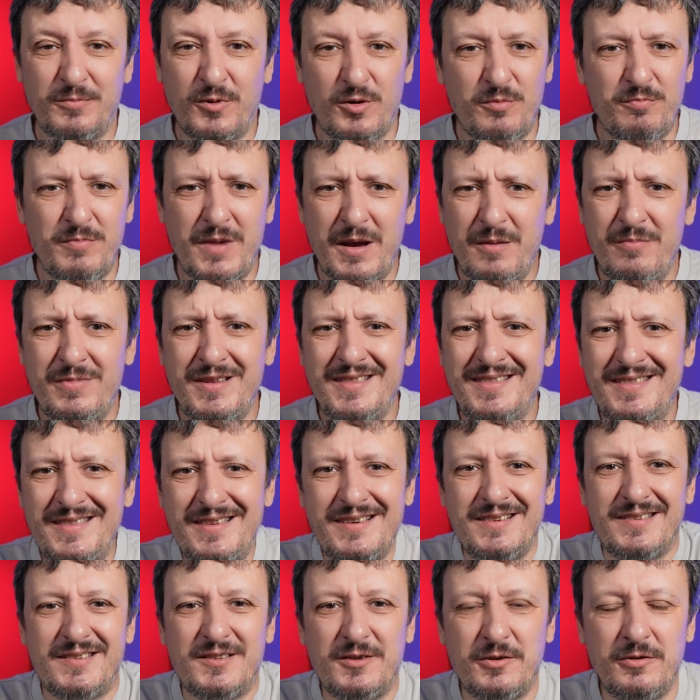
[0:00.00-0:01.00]
or maybe
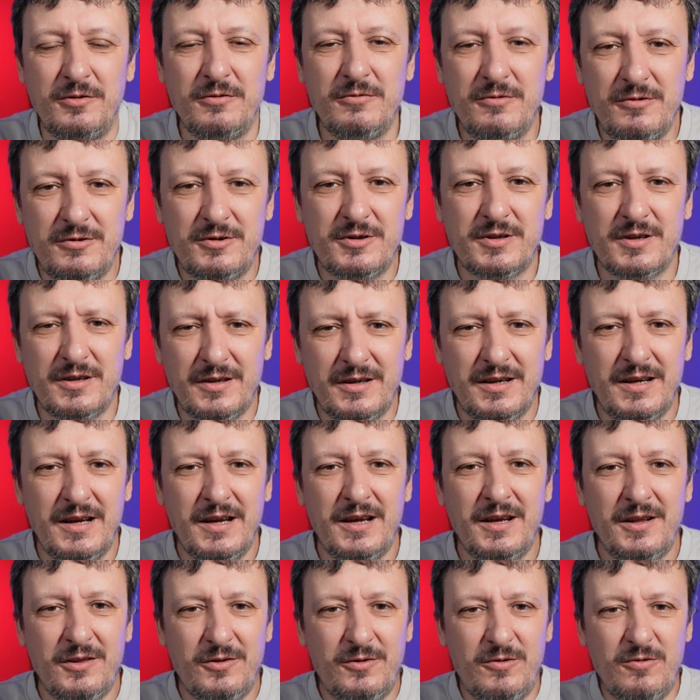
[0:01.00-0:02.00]
the solution
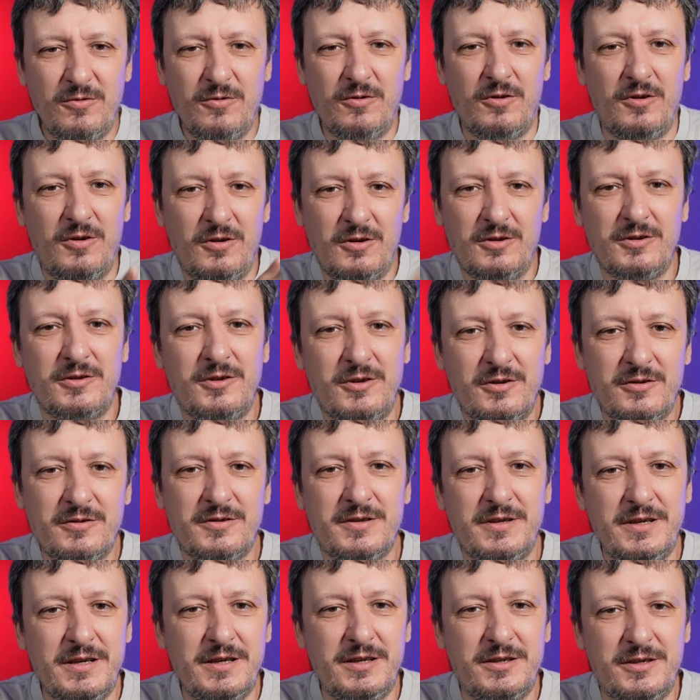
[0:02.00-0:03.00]
to all
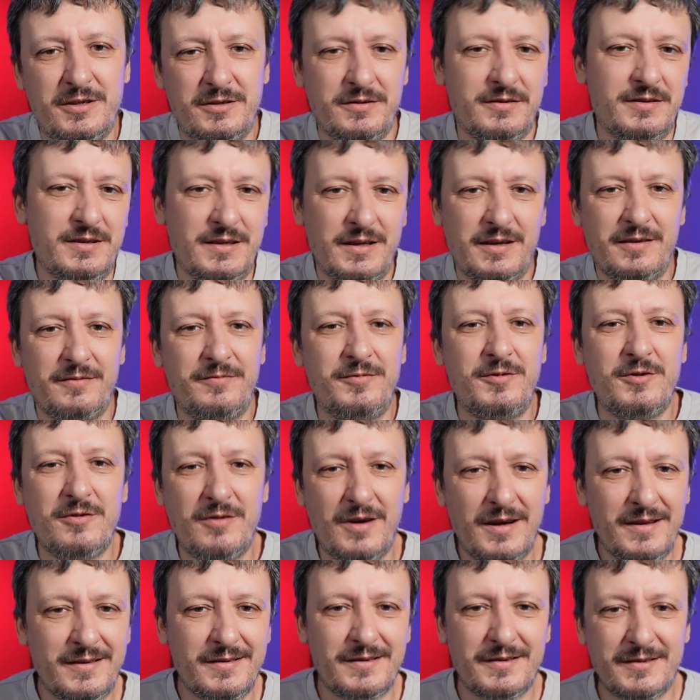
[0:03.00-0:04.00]
those issues and a few
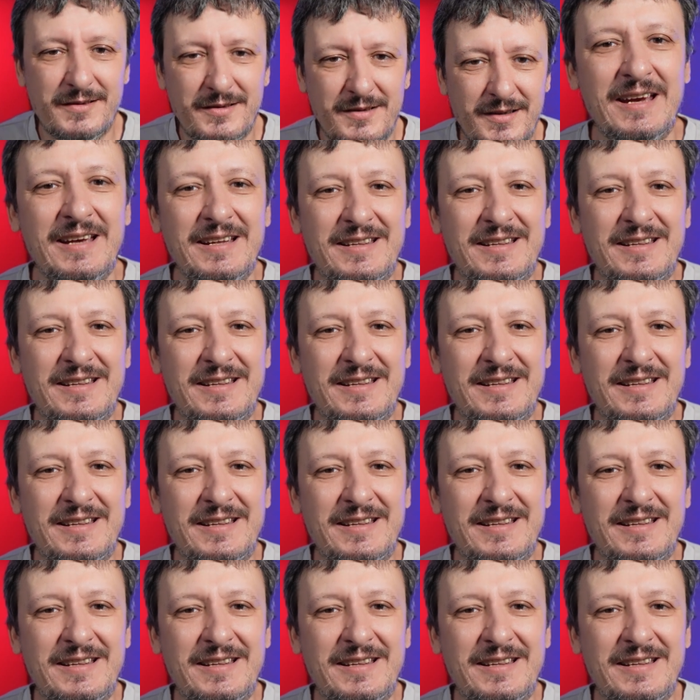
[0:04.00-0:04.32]
others.